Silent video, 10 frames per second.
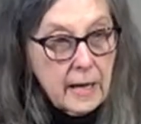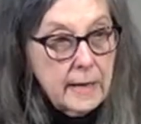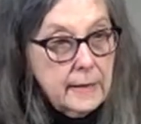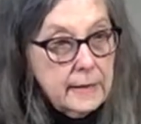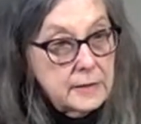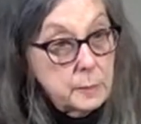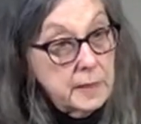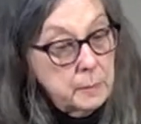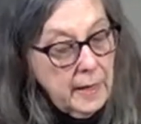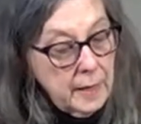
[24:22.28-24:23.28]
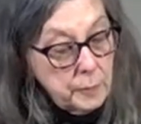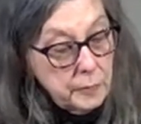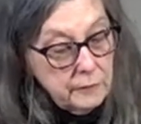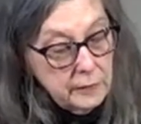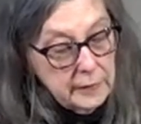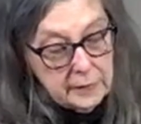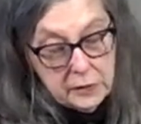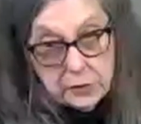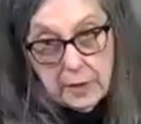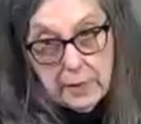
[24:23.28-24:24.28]
It has been my
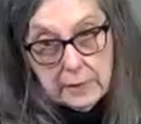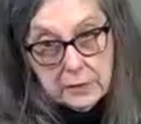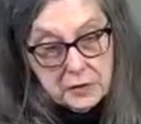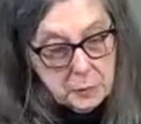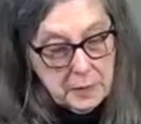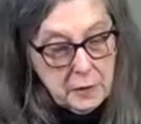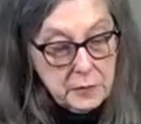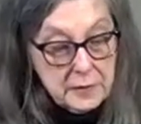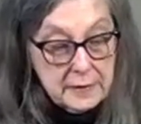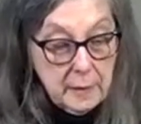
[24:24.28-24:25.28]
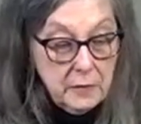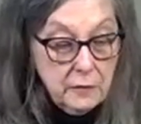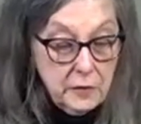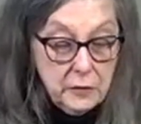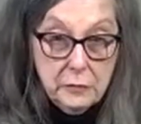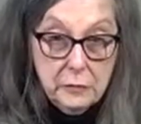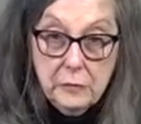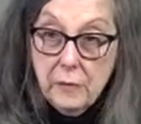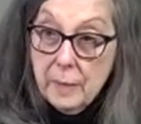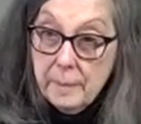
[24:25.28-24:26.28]
privilege to speak with some of you who
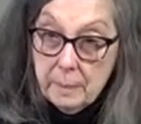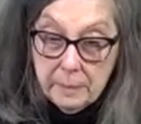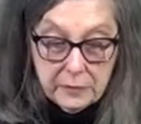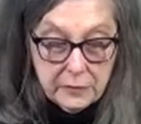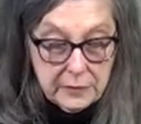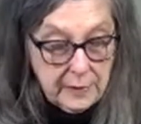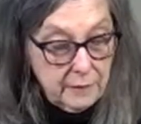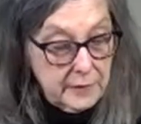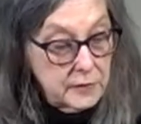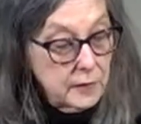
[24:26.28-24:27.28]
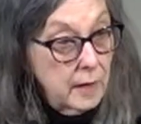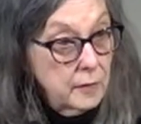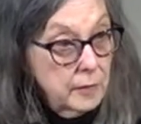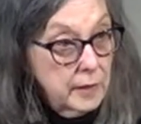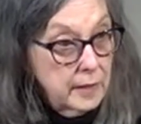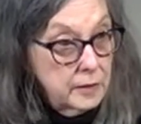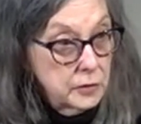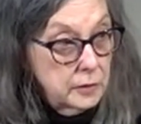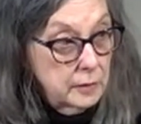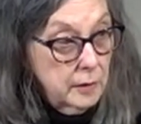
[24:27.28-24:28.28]
are members of this
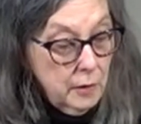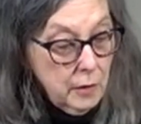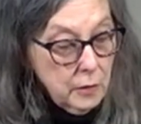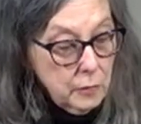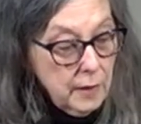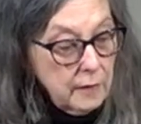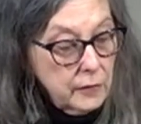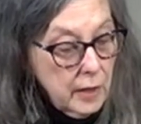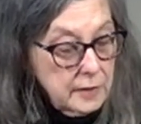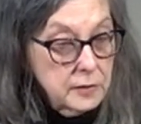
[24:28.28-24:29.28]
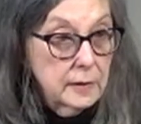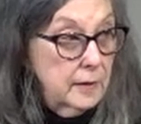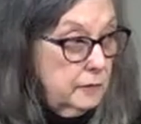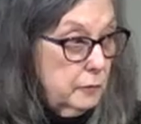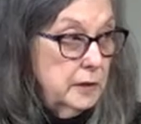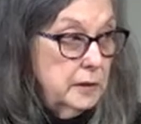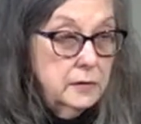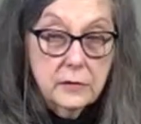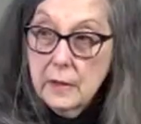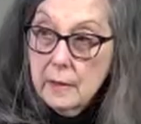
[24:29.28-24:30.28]
congregation who have lost loved
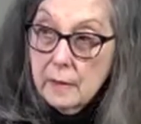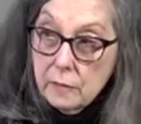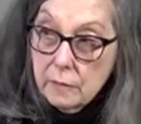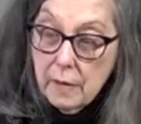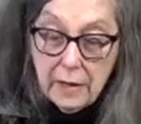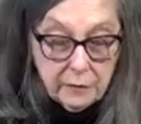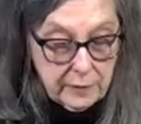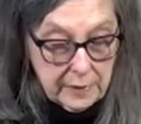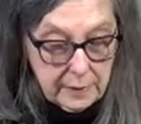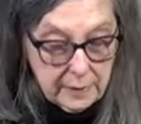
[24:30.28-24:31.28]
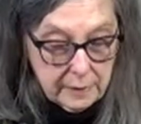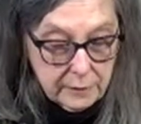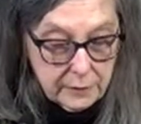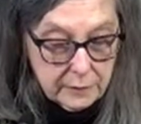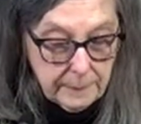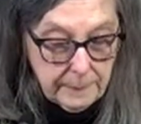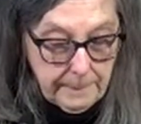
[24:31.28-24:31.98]
ones throughout the years.